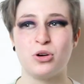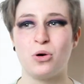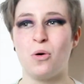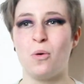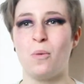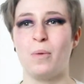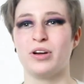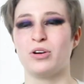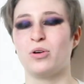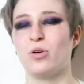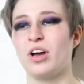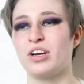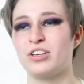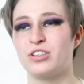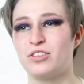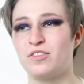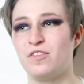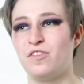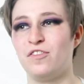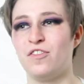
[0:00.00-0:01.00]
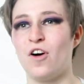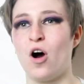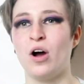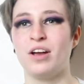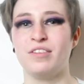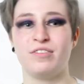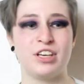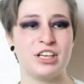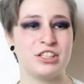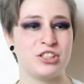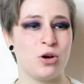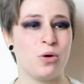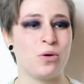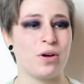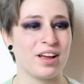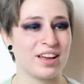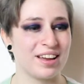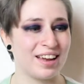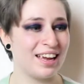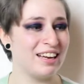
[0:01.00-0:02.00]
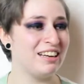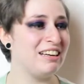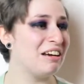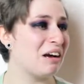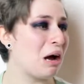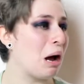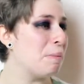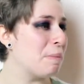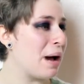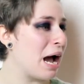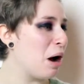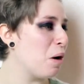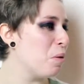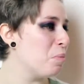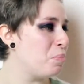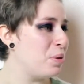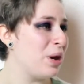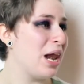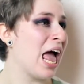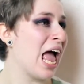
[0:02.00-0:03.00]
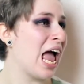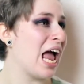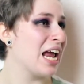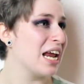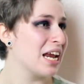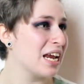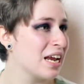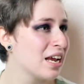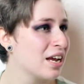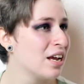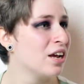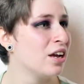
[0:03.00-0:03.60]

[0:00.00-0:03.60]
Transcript: door when you're like five years old, going, "Can you come out and play?" In